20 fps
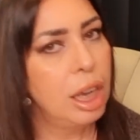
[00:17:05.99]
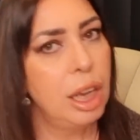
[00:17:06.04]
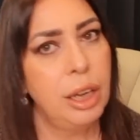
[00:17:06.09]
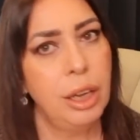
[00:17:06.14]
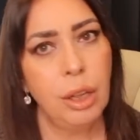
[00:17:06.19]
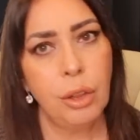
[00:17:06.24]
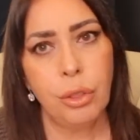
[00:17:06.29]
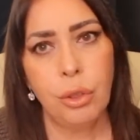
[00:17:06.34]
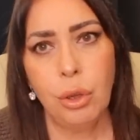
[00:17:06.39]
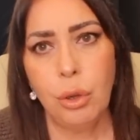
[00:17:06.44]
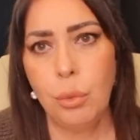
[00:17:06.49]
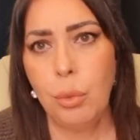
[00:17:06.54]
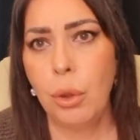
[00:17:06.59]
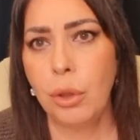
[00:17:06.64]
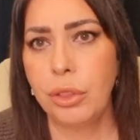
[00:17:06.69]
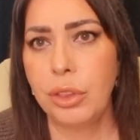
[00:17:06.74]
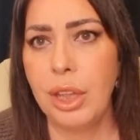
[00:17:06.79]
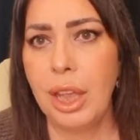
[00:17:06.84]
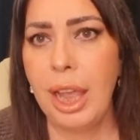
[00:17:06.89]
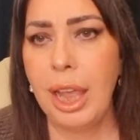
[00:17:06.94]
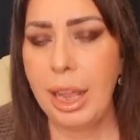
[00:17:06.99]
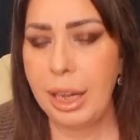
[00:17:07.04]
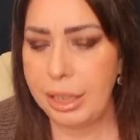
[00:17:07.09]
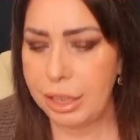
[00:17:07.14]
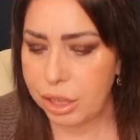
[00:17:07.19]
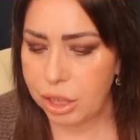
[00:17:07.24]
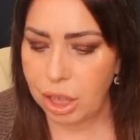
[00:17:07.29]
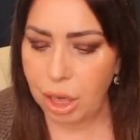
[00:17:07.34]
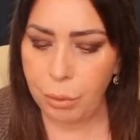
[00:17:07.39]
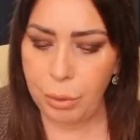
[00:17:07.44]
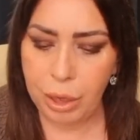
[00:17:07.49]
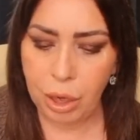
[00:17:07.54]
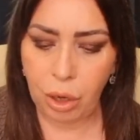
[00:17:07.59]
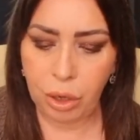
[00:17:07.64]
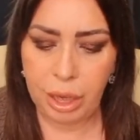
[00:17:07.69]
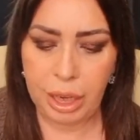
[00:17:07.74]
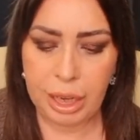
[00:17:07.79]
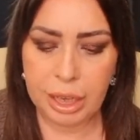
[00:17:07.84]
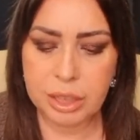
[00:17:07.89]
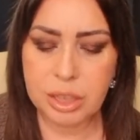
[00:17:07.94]
And I thought, what the hell is going
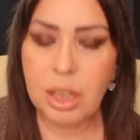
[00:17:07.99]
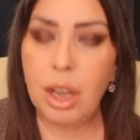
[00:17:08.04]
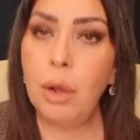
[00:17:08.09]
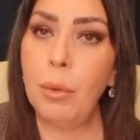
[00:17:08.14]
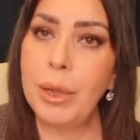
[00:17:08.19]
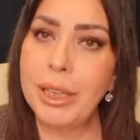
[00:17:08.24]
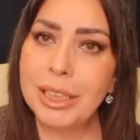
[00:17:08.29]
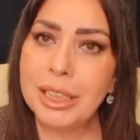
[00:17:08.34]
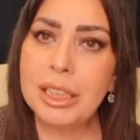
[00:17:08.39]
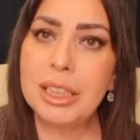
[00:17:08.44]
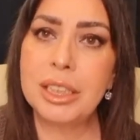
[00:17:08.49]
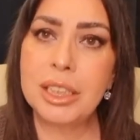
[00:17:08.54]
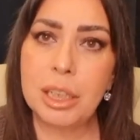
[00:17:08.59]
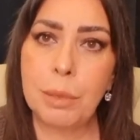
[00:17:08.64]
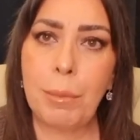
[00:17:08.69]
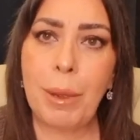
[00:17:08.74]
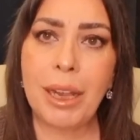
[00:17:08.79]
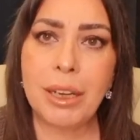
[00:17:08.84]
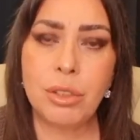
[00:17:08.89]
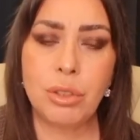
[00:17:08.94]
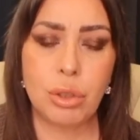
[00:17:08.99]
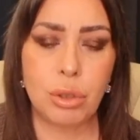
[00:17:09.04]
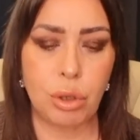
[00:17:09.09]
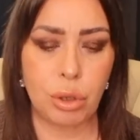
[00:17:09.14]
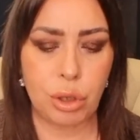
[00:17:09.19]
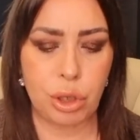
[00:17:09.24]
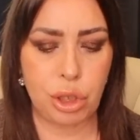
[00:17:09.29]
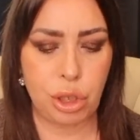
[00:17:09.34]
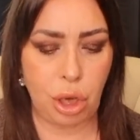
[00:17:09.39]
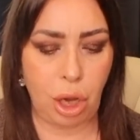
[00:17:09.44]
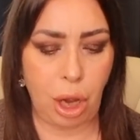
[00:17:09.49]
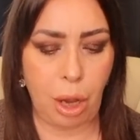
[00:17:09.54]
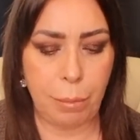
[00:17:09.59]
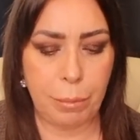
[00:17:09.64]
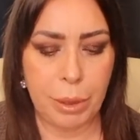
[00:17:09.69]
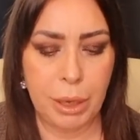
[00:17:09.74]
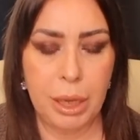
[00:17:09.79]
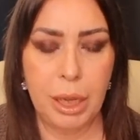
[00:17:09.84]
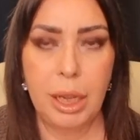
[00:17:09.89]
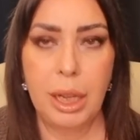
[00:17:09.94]
on here? So I went into the Pandora shop.